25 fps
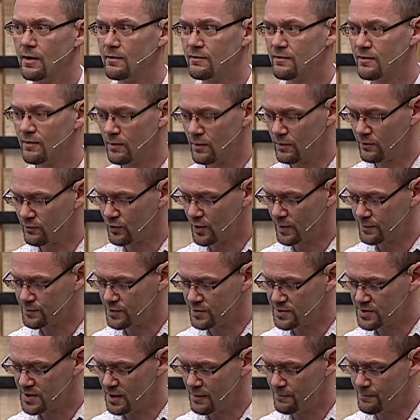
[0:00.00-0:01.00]
the
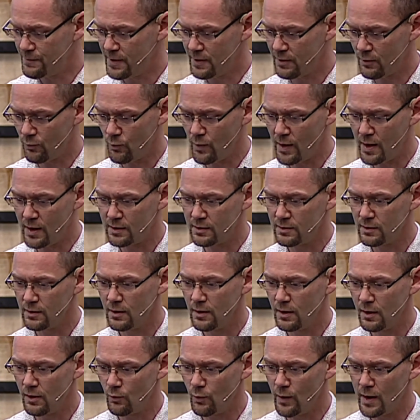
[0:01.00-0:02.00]
scriptures say Peter went
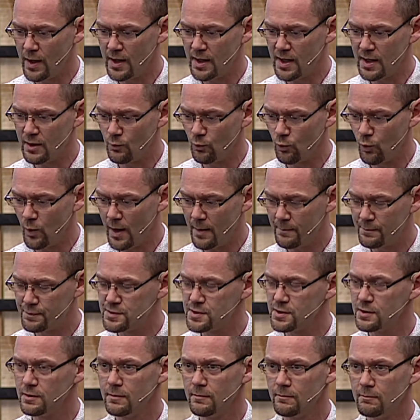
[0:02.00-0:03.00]
away and
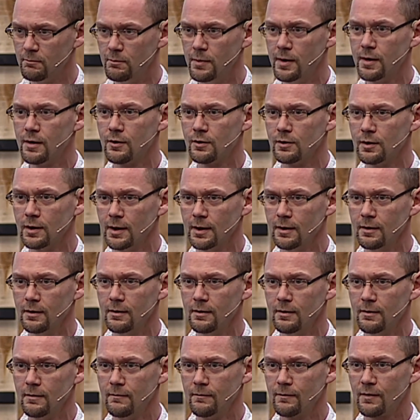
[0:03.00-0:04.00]
wept bitterly
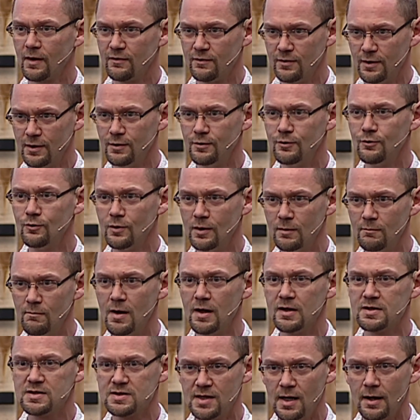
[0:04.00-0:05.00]
because he knew he
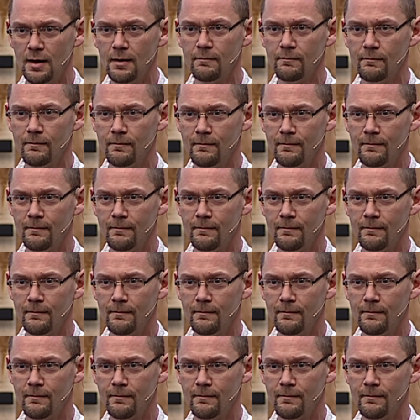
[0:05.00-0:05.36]
messed up.